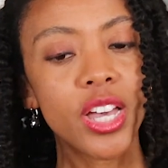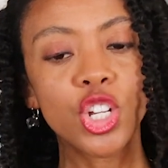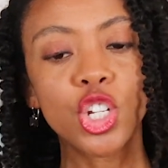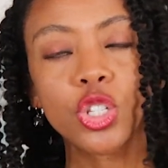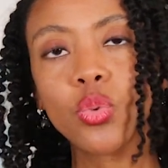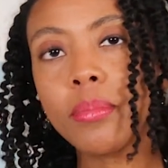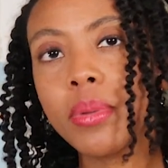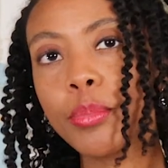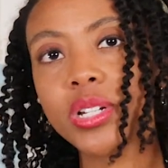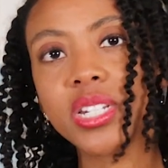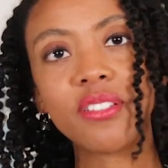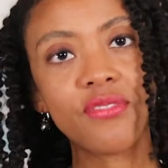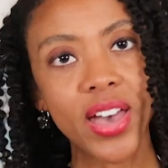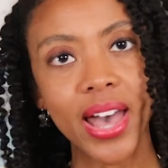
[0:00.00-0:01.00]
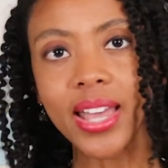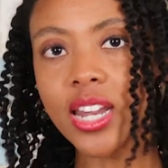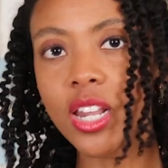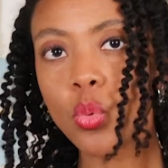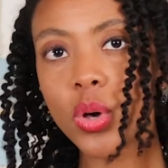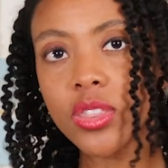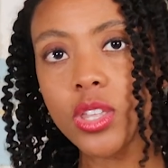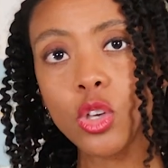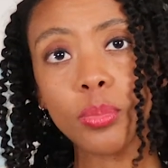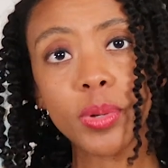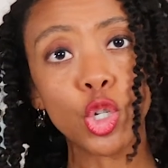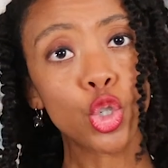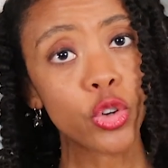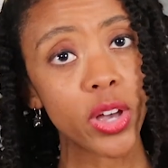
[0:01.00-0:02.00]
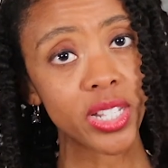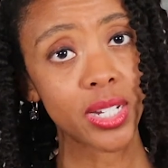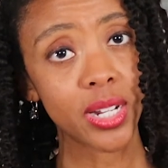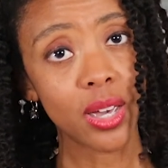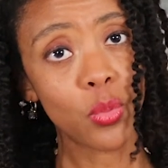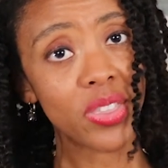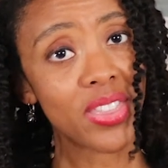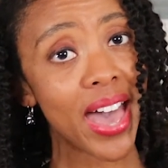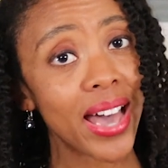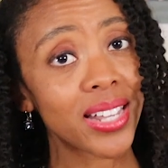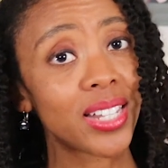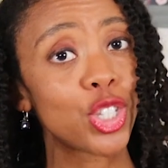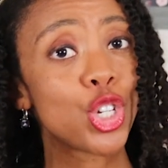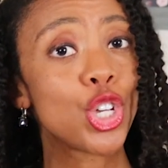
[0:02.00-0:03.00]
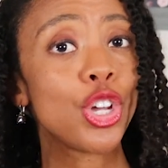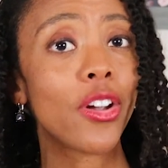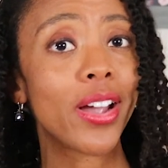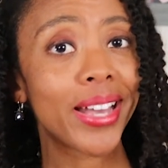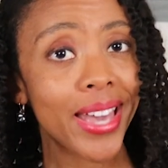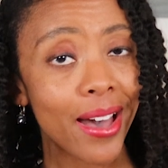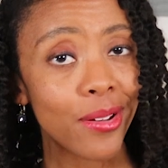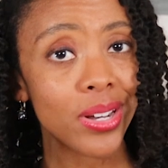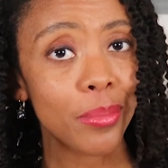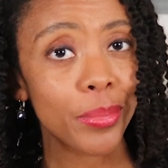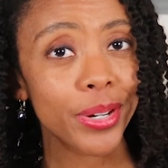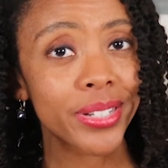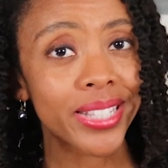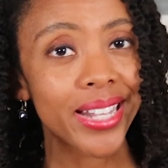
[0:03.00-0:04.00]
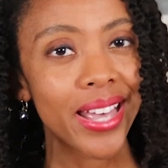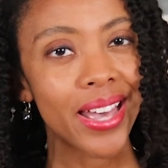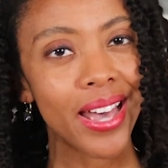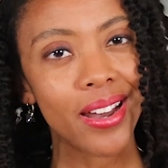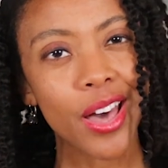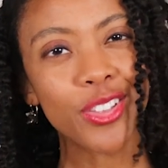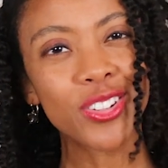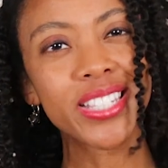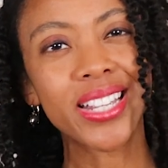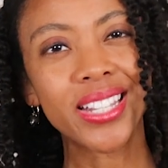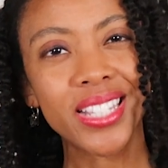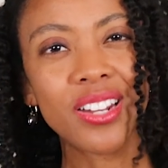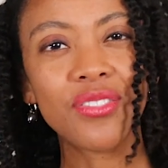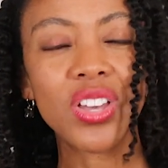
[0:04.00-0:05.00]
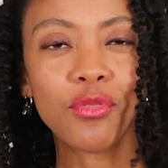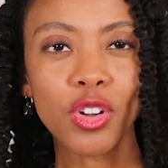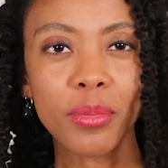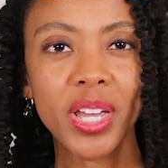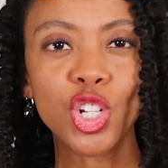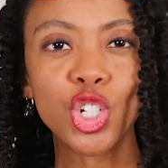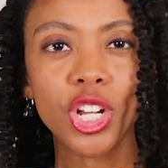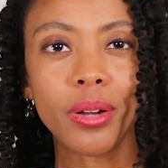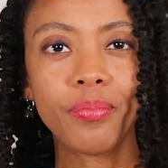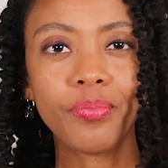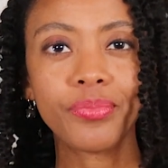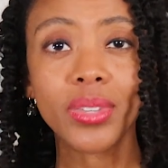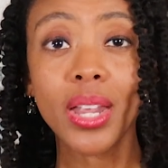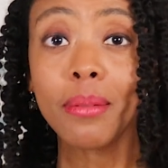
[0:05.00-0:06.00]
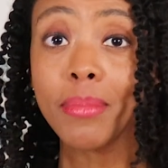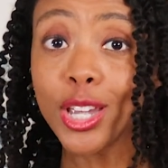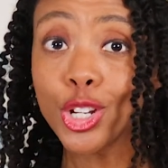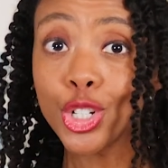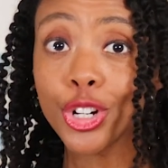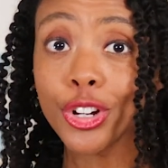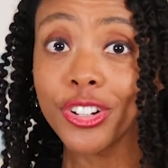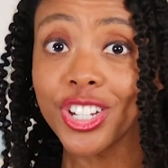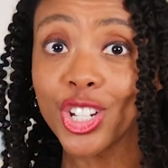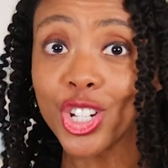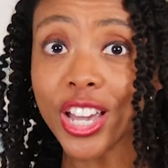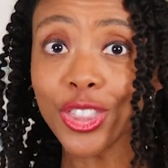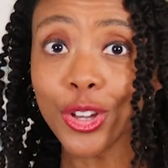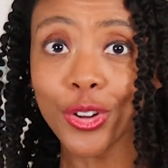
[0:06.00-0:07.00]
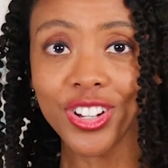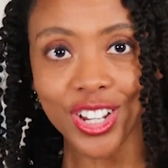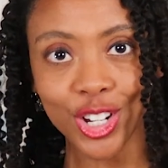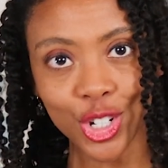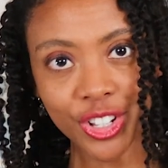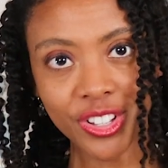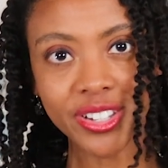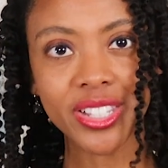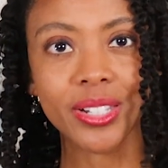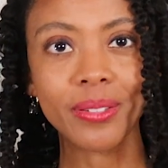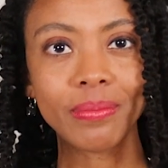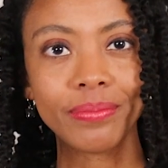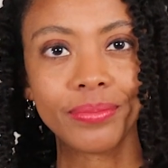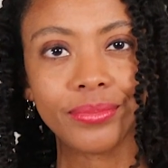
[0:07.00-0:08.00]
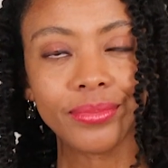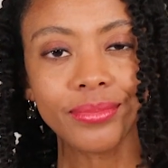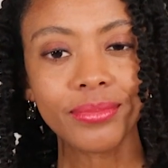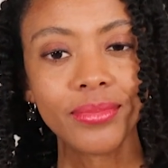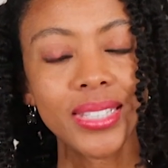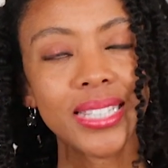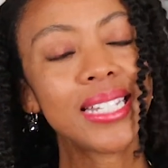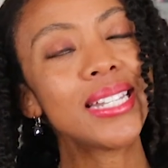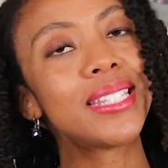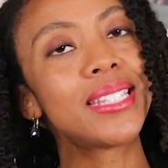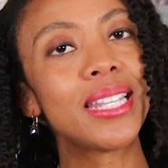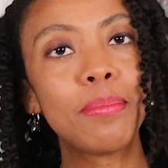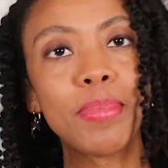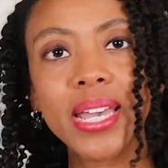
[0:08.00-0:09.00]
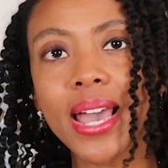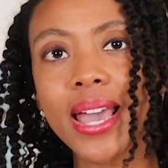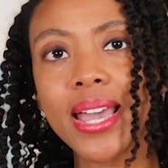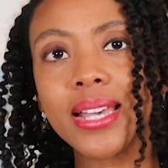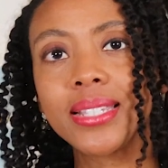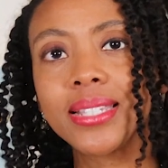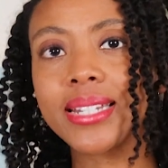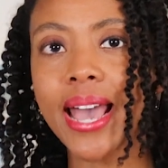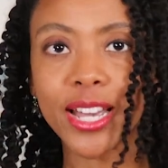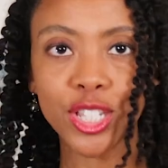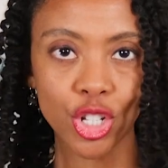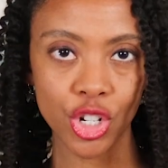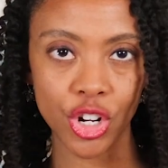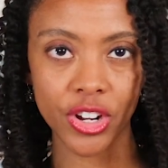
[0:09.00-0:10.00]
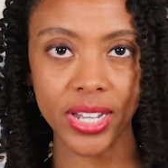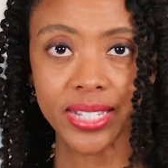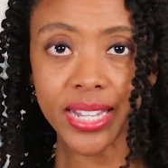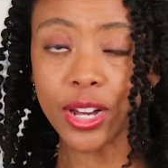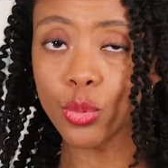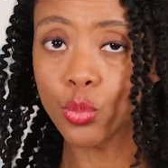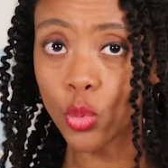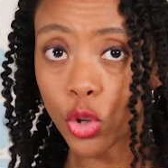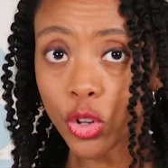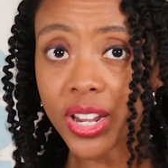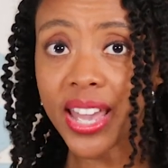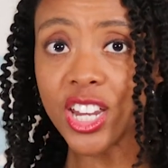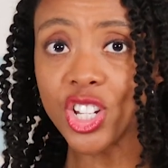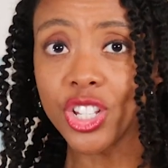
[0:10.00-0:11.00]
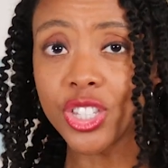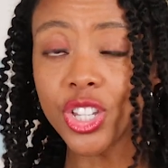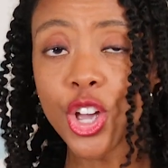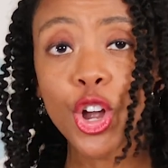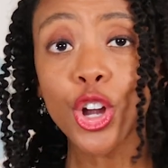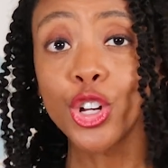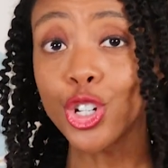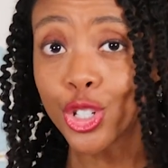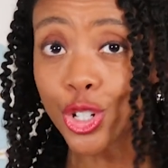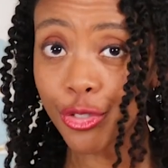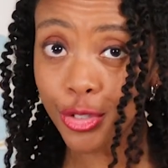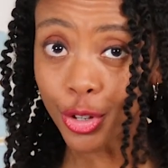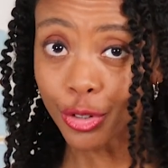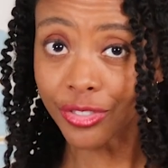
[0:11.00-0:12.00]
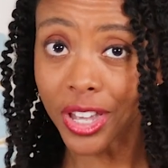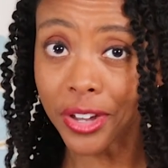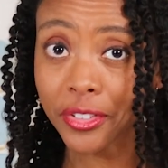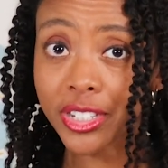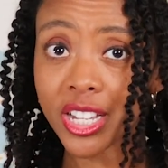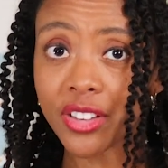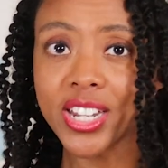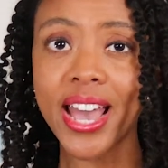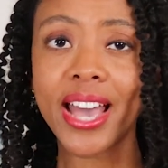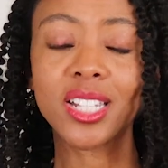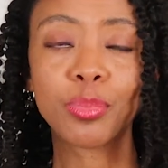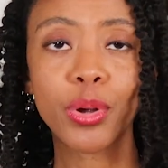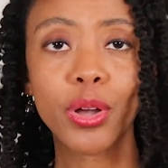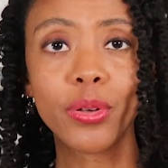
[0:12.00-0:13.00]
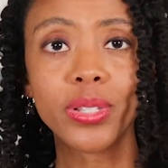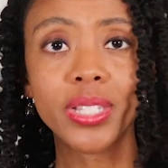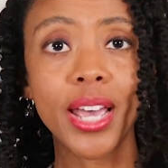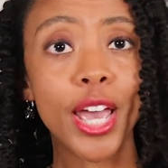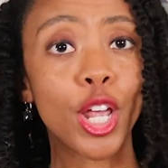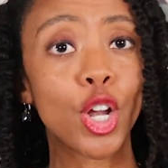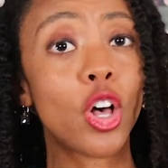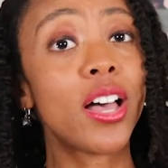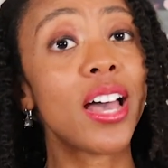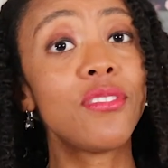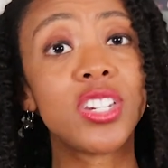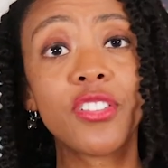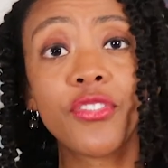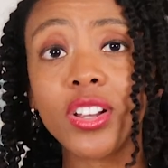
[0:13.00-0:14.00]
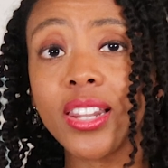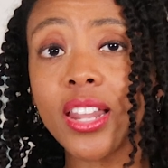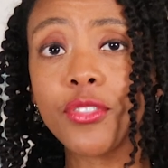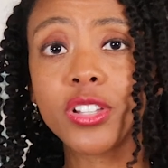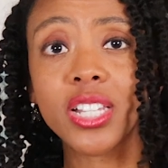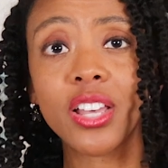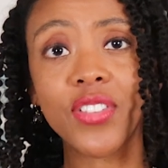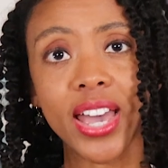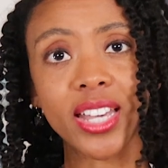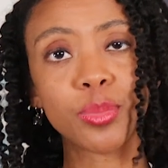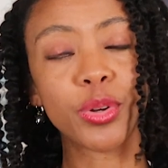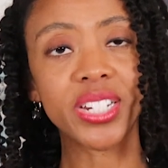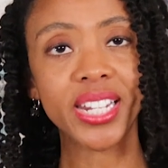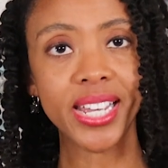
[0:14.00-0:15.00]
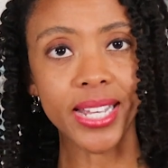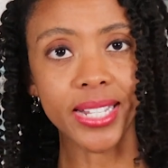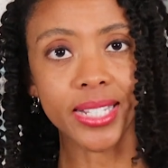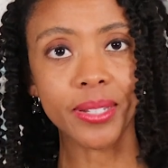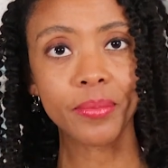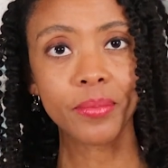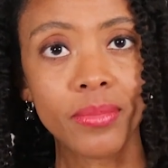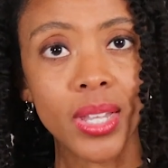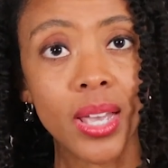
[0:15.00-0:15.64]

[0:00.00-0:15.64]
Just remember to vet anyone that you'll be trusting with access to your account numbers and other sensitive information. And make sure to check their credentials. CPAs, tax attorneys, and enrolled agents are just a few flavors of tax pros, and all have different levels of expertise.